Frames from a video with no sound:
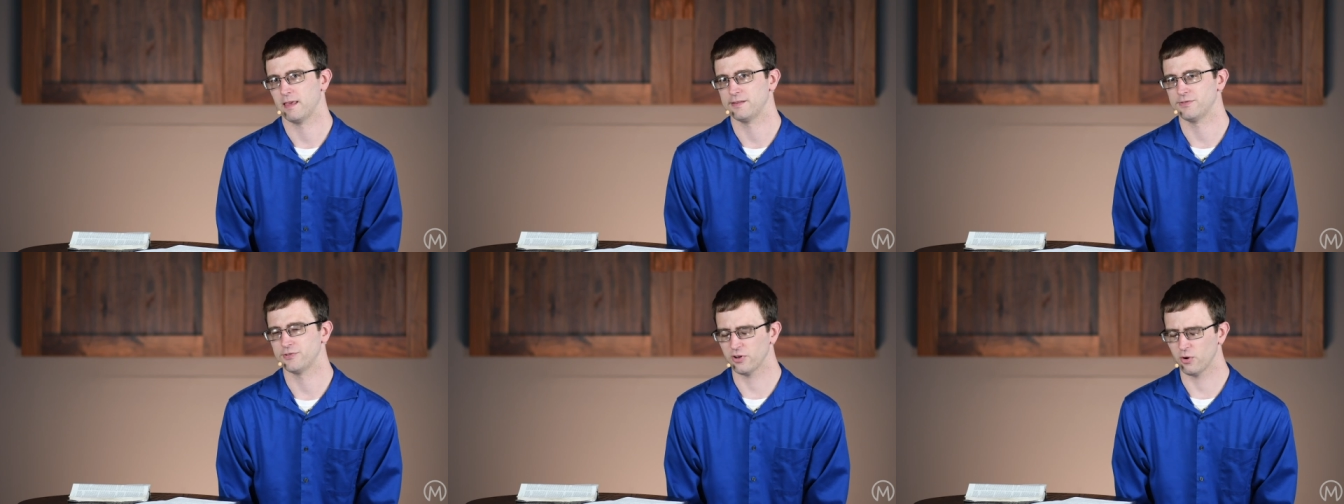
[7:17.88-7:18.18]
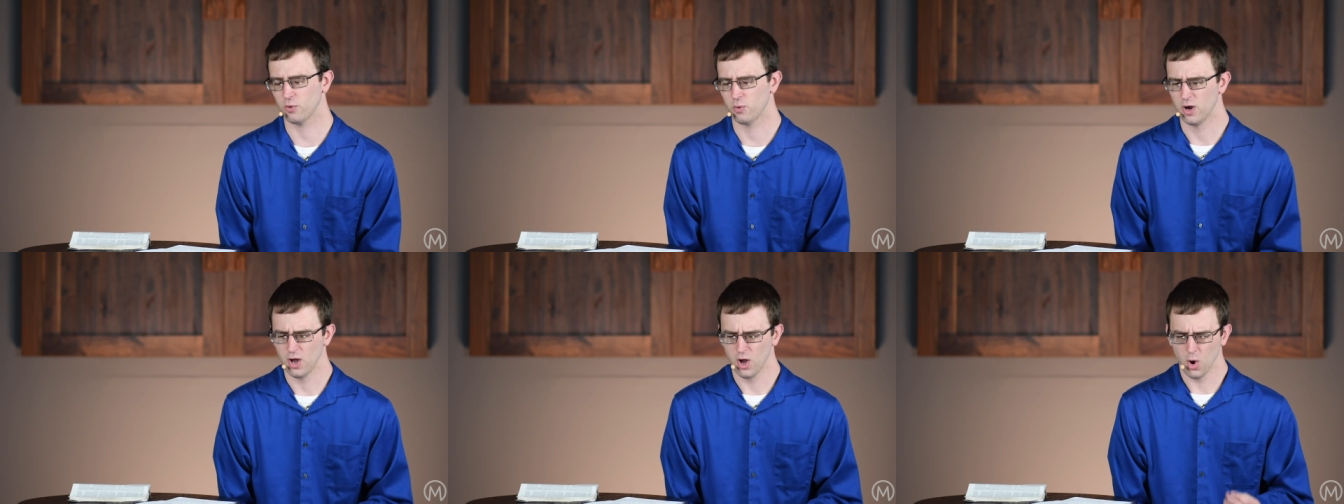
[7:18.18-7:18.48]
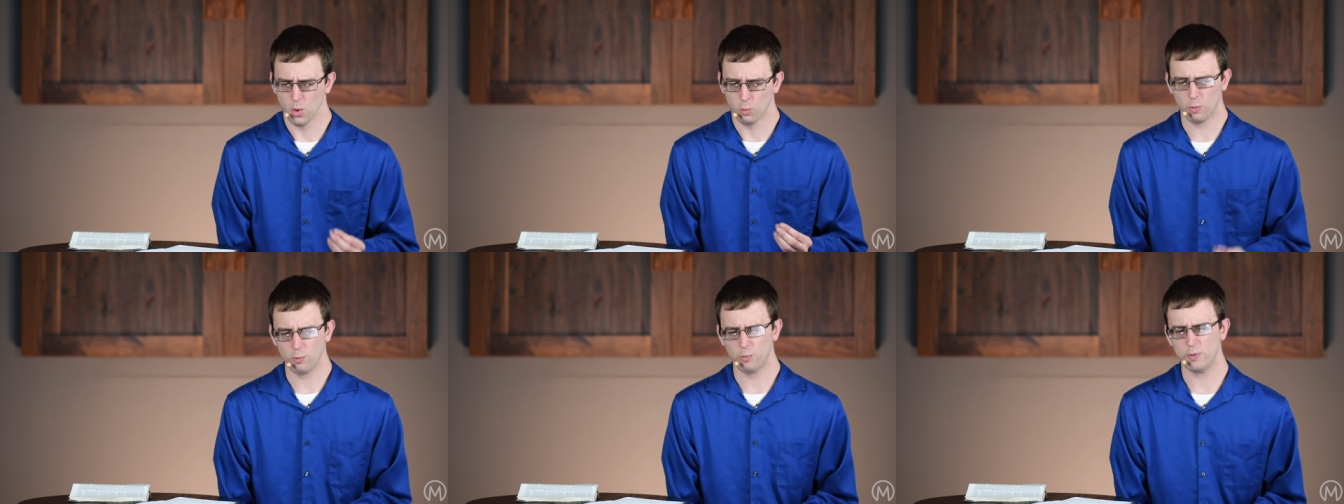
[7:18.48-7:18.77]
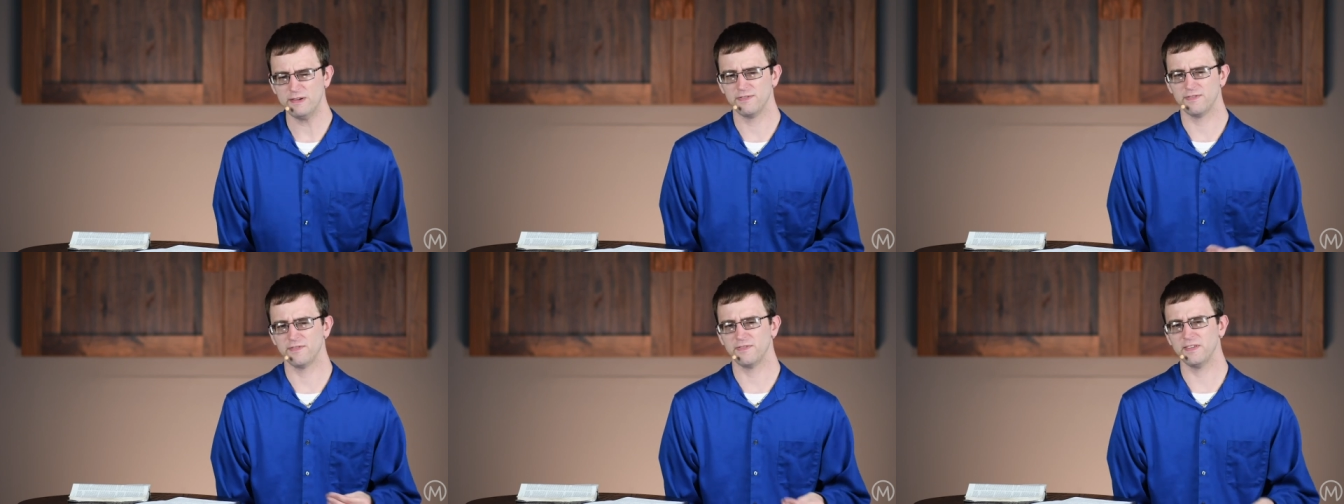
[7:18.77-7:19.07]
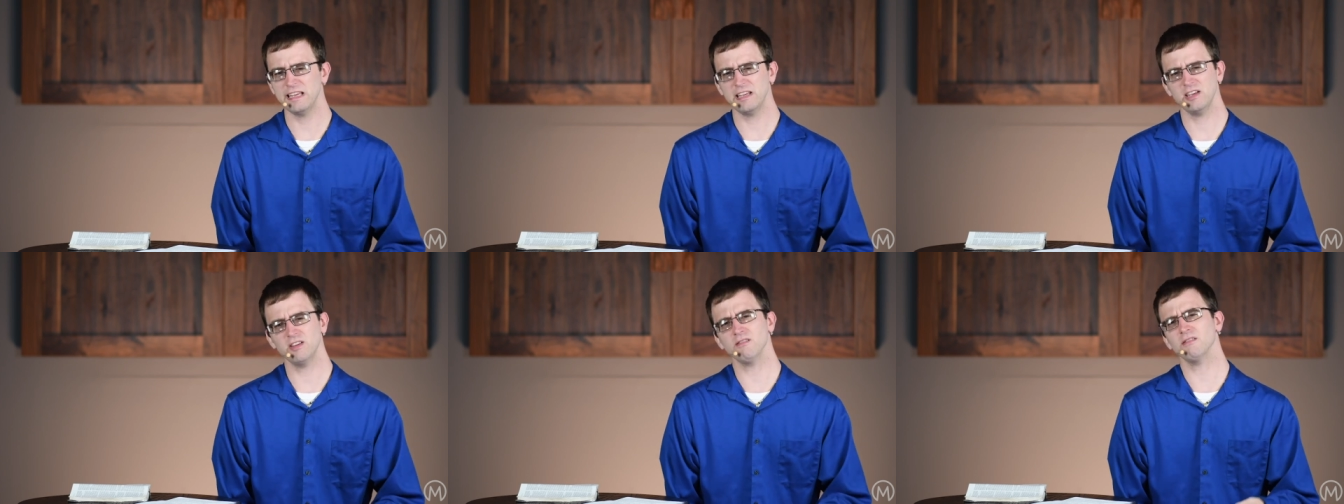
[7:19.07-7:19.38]
And so when we
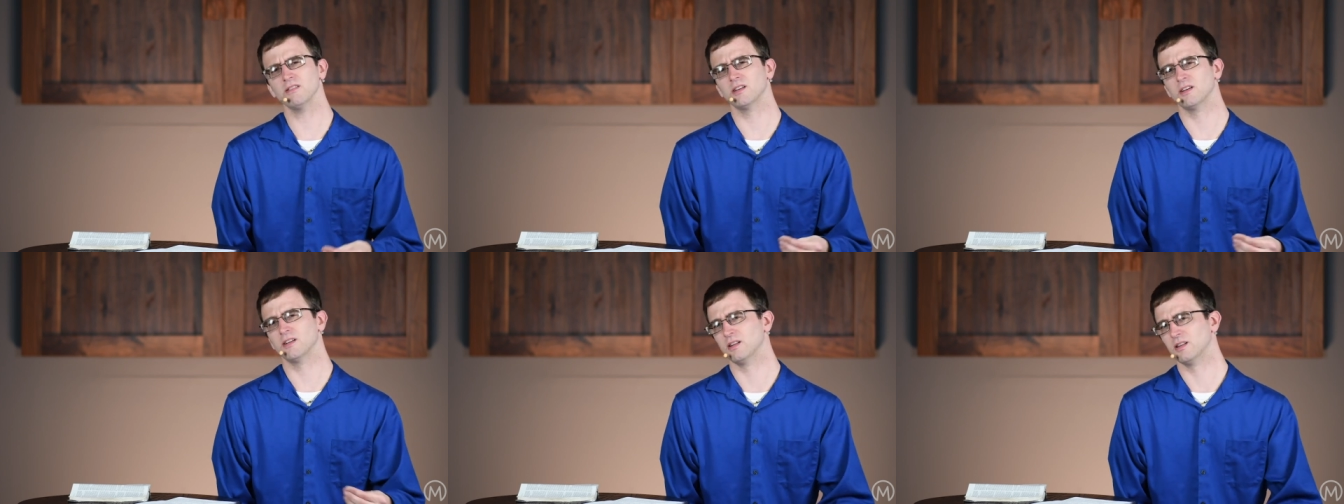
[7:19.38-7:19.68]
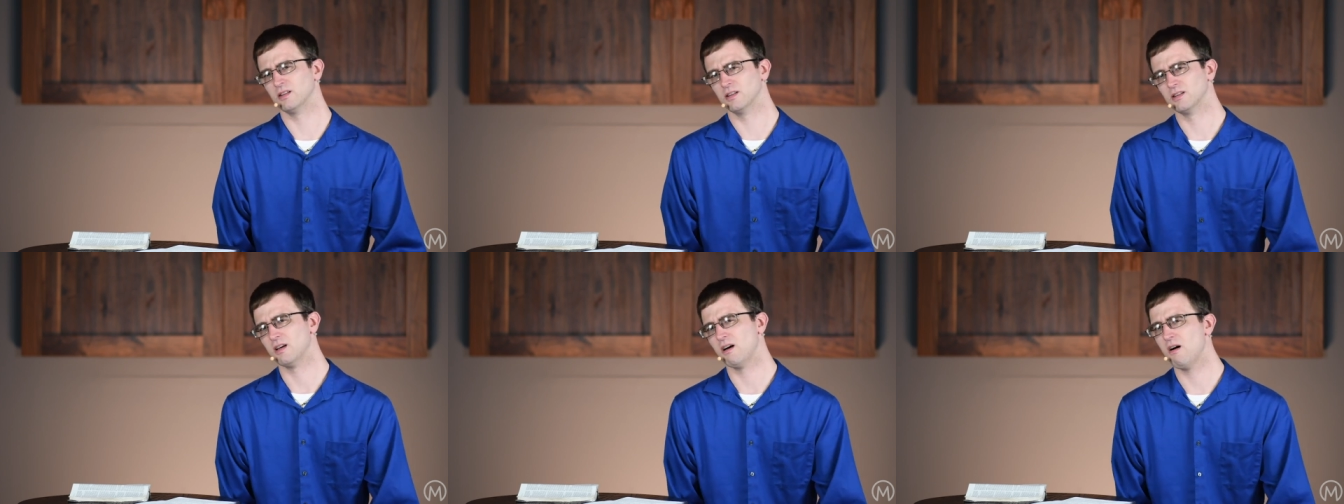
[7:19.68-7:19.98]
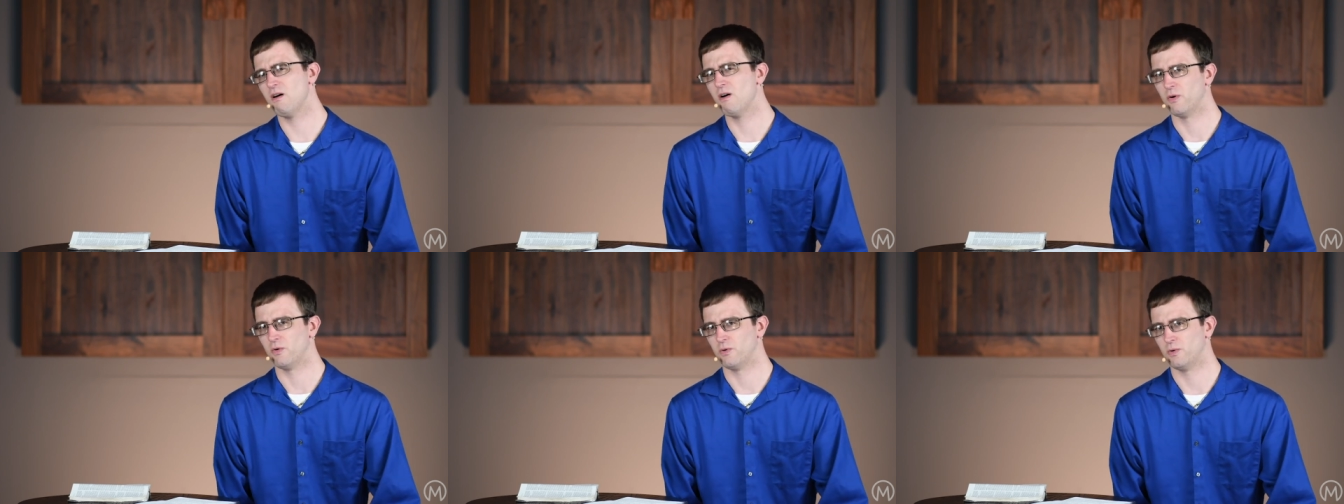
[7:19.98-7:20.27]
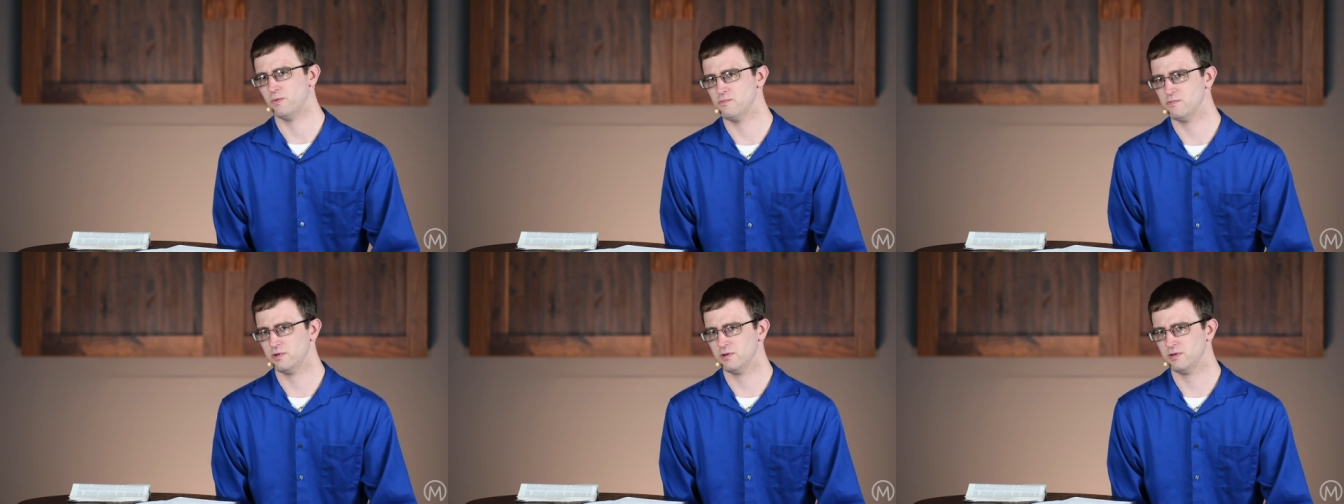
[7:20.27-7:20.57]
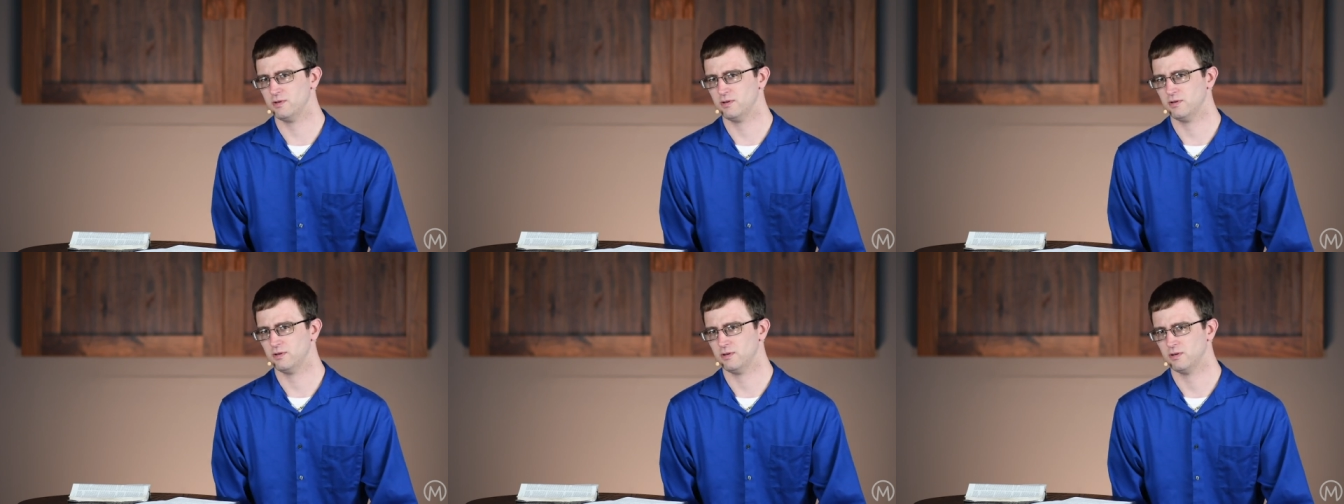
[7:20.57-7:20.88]
feel
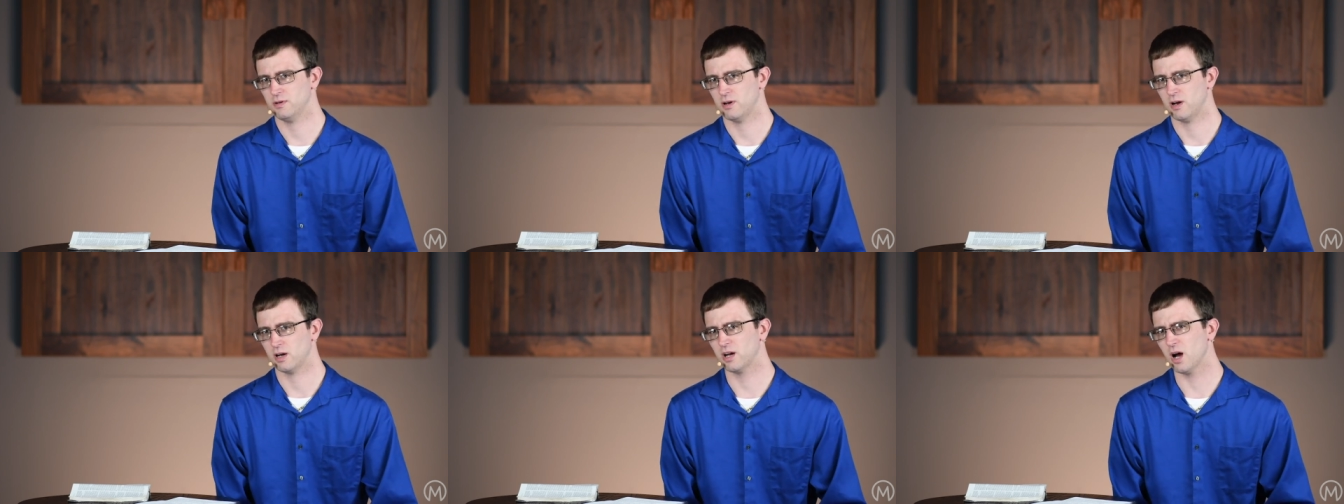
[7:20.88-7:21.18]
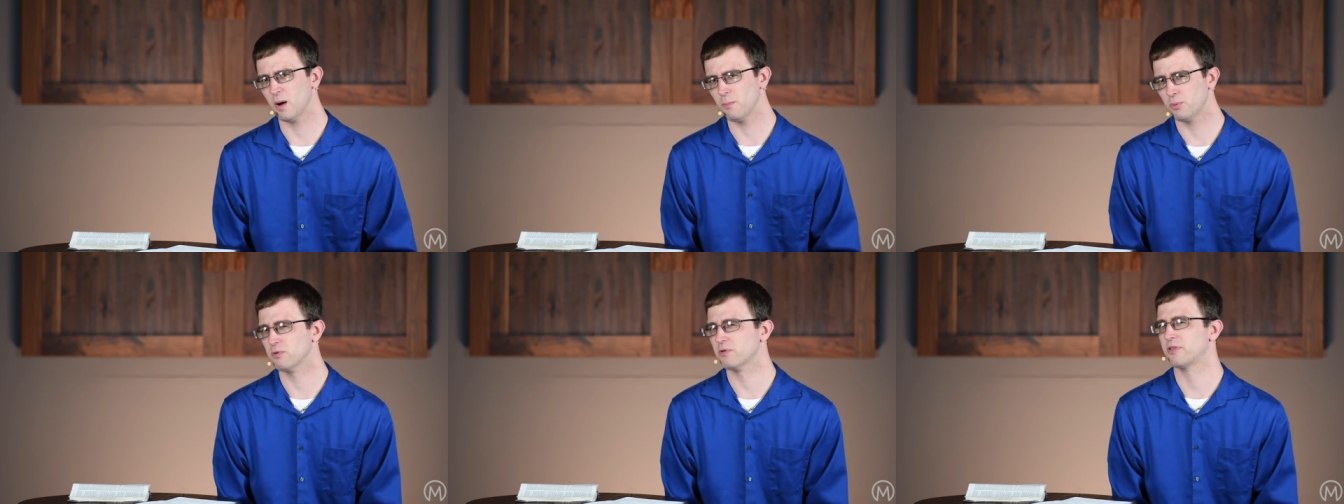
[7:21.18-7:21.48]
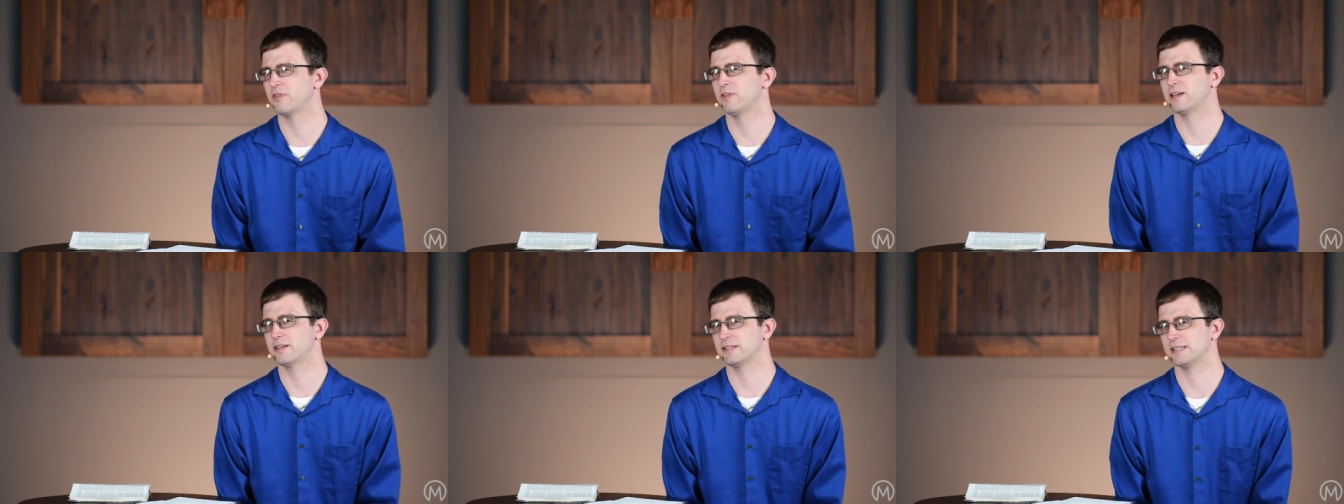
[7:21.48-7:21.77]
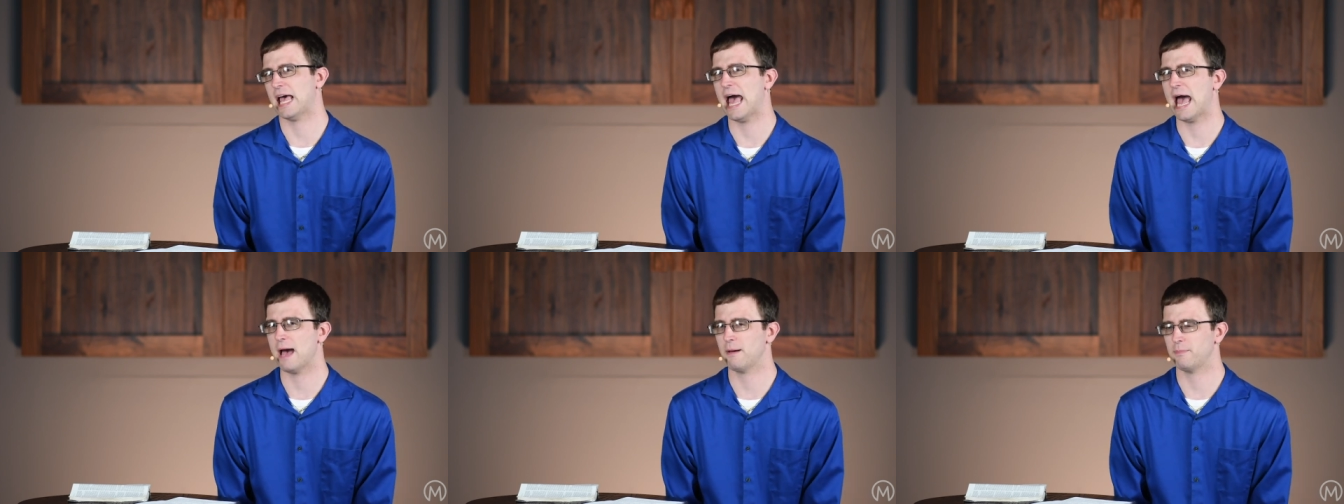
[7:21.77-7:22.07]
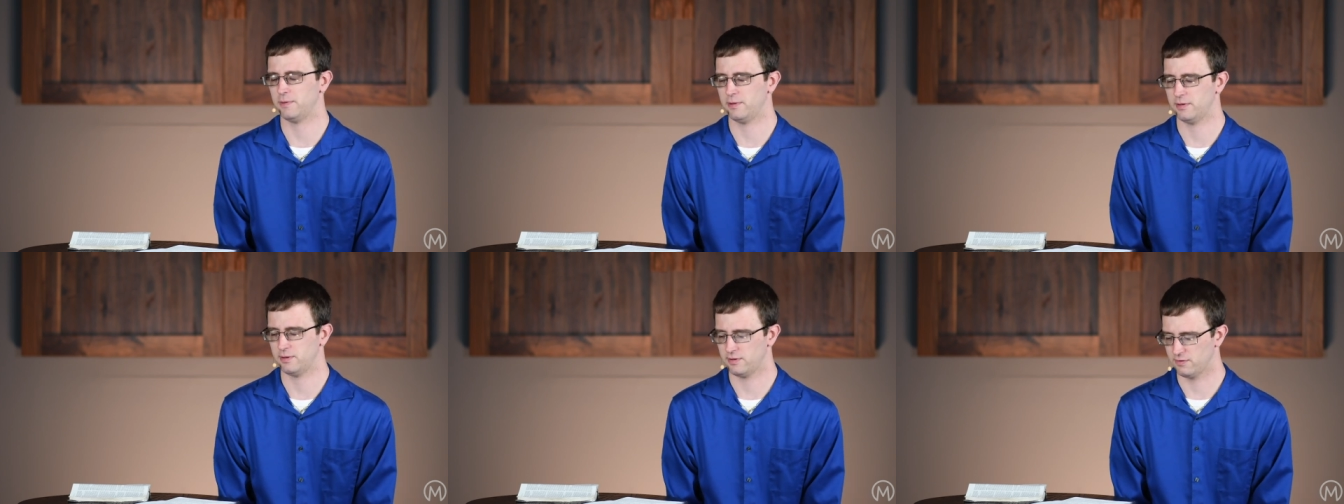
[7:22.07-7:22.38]
alone, a couple things
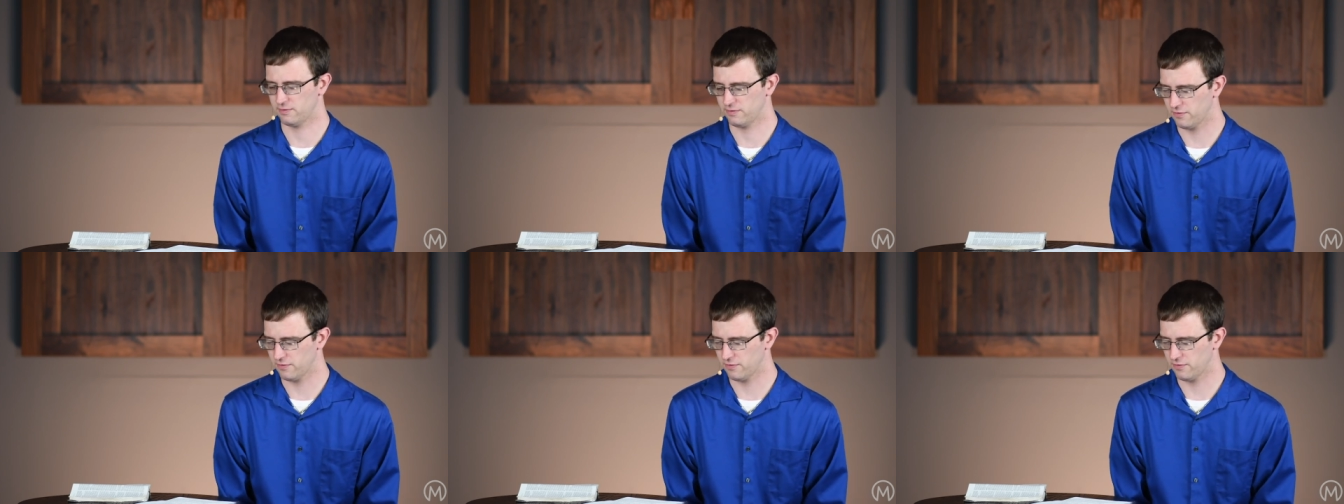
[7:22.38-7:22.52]
happen.